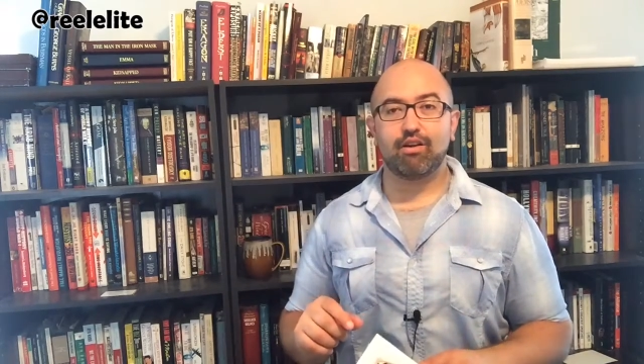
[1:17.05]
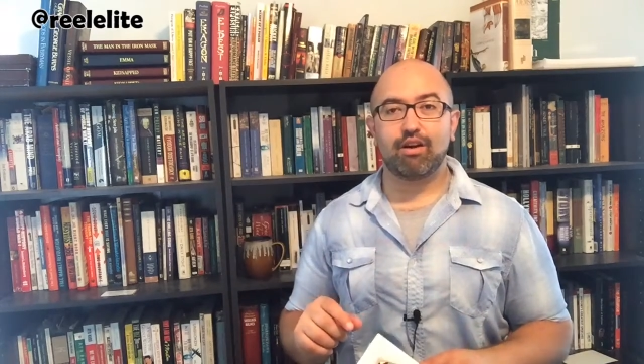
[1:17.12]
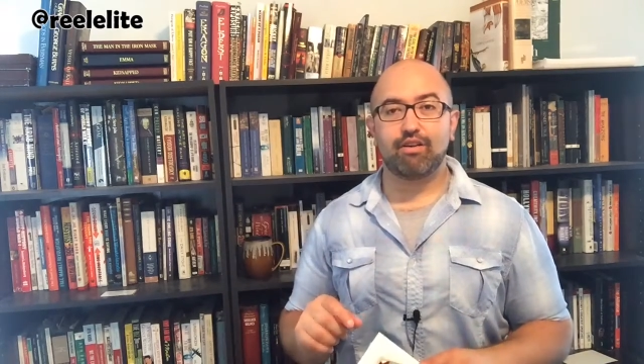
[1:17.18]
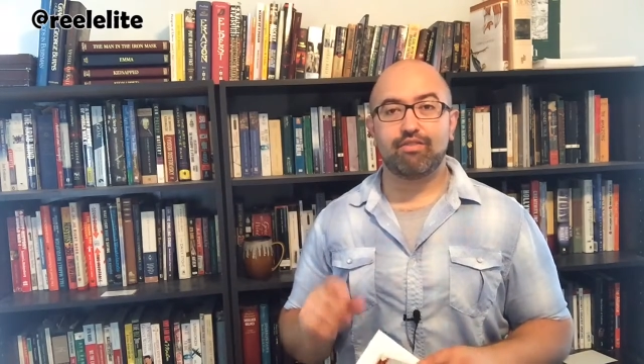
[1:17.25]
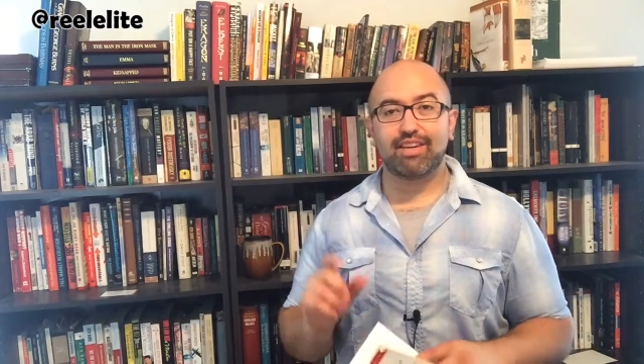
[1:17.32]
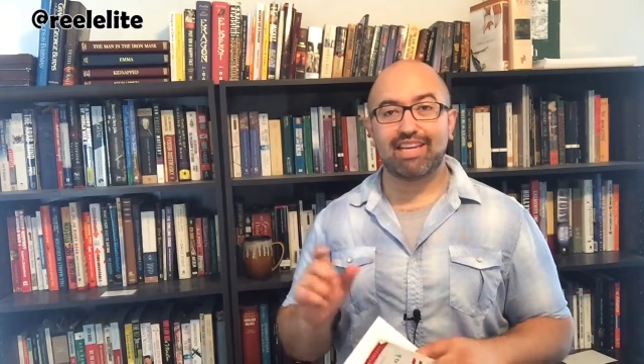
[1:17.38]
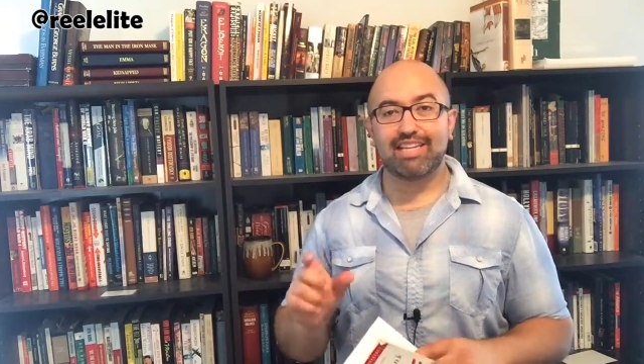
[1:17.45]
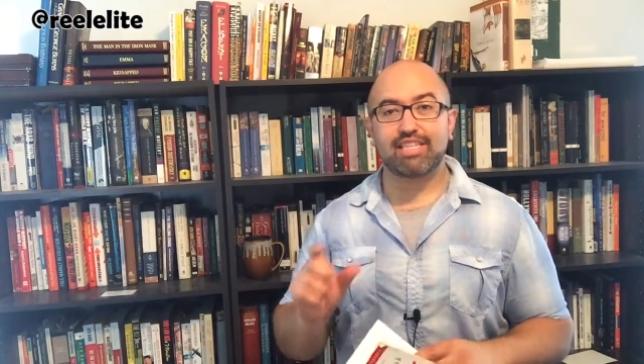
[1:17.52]

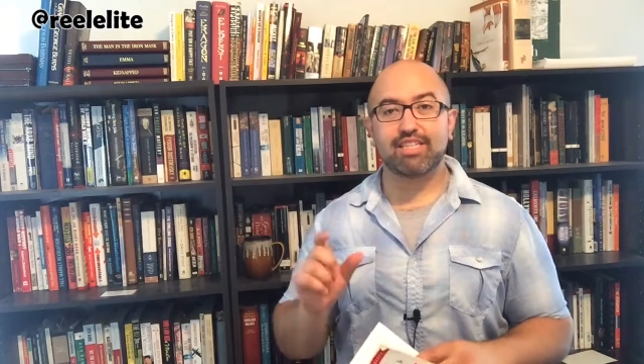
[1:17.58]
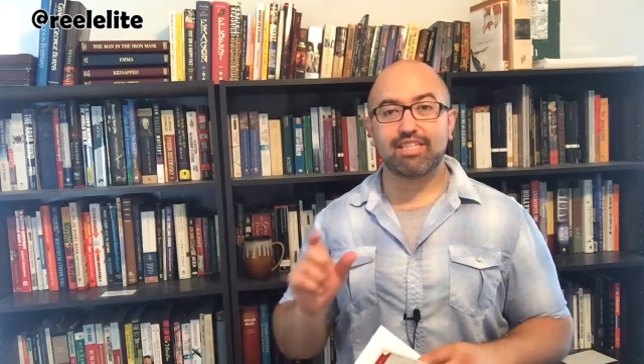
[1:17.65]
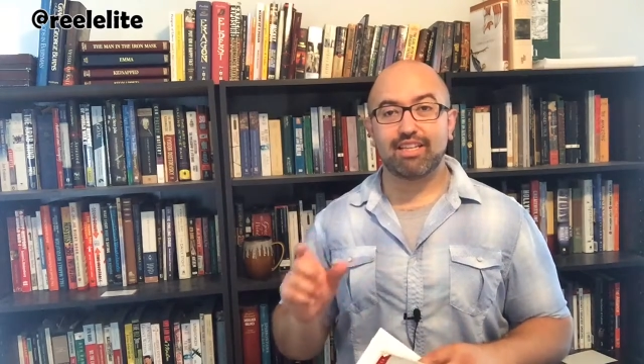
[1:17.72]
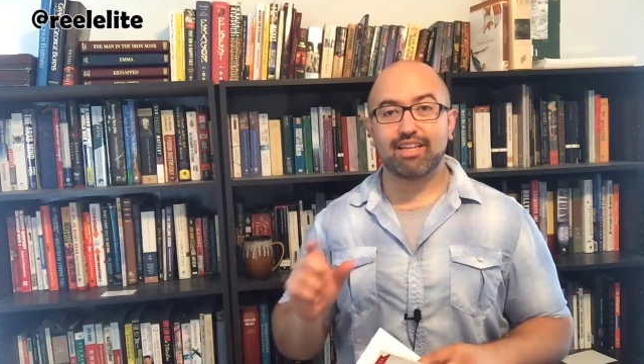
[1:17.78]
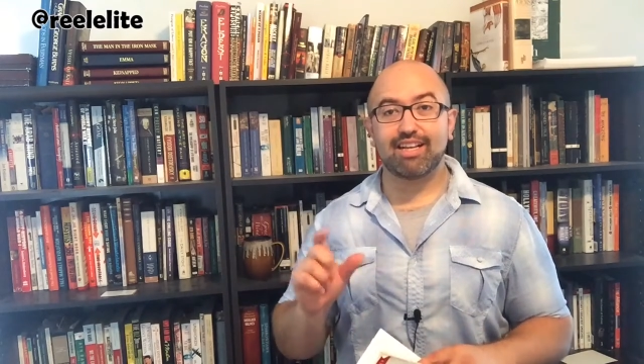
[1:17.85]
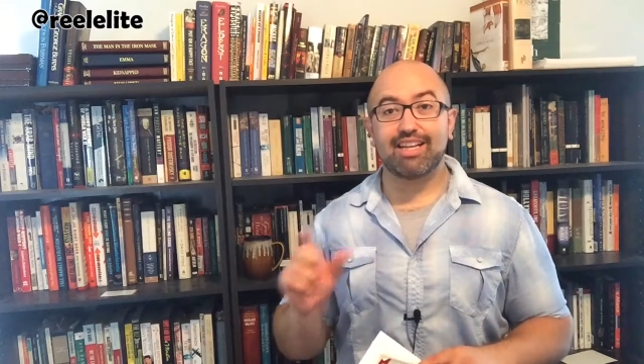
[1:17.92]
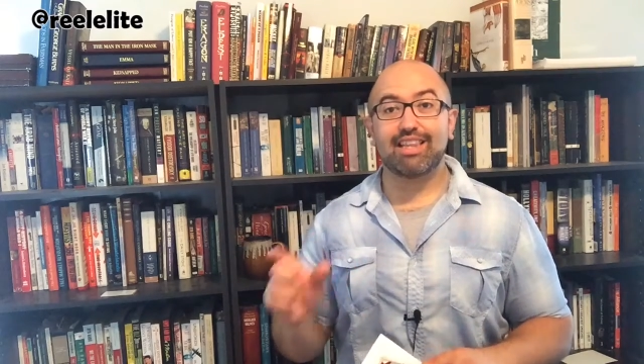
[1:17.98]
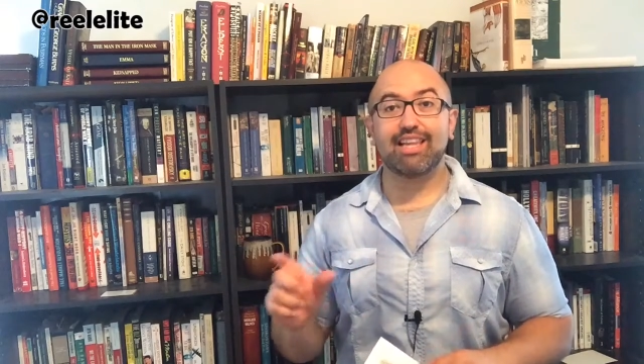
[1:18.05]
of each
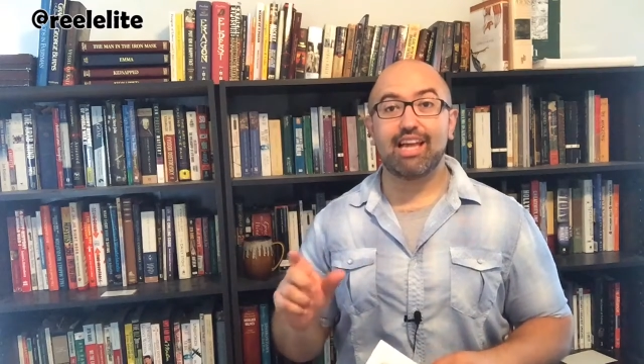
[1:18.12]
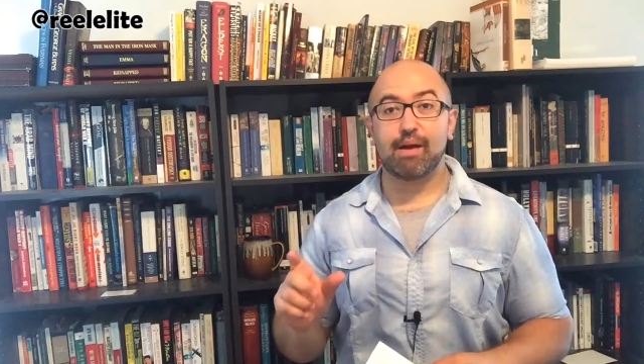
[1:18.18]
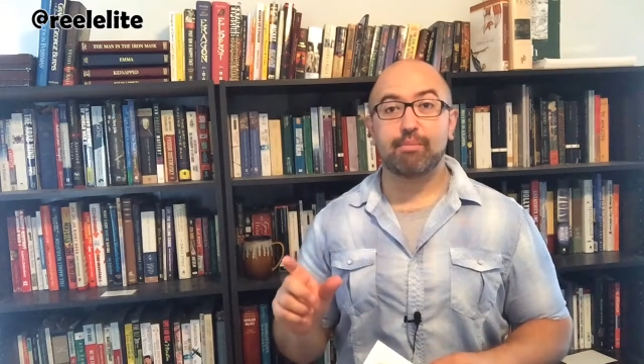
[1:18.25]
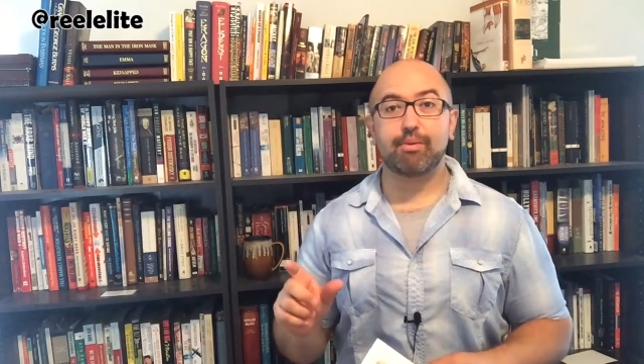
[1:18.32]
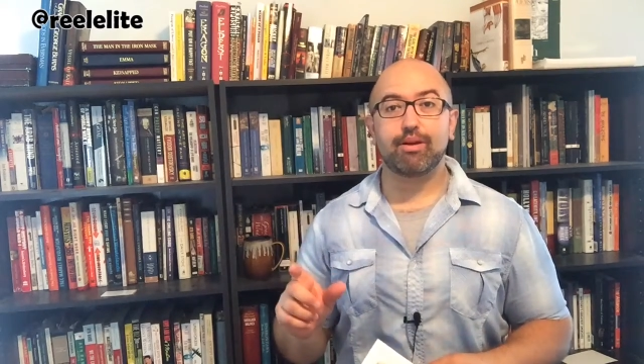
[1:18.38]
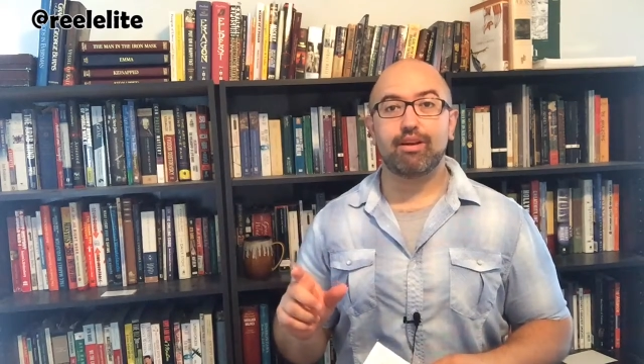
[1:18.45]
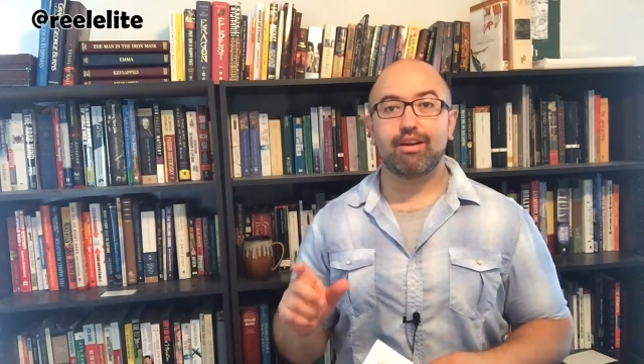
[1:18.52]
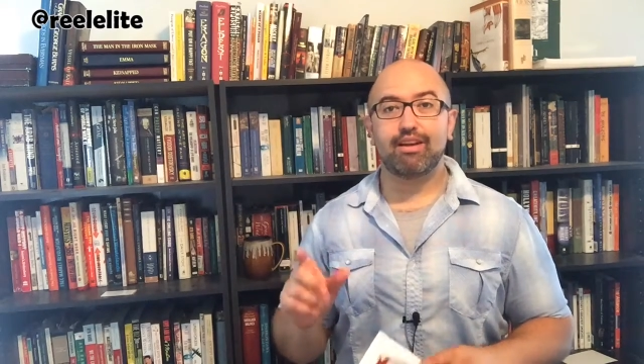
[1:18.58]
clip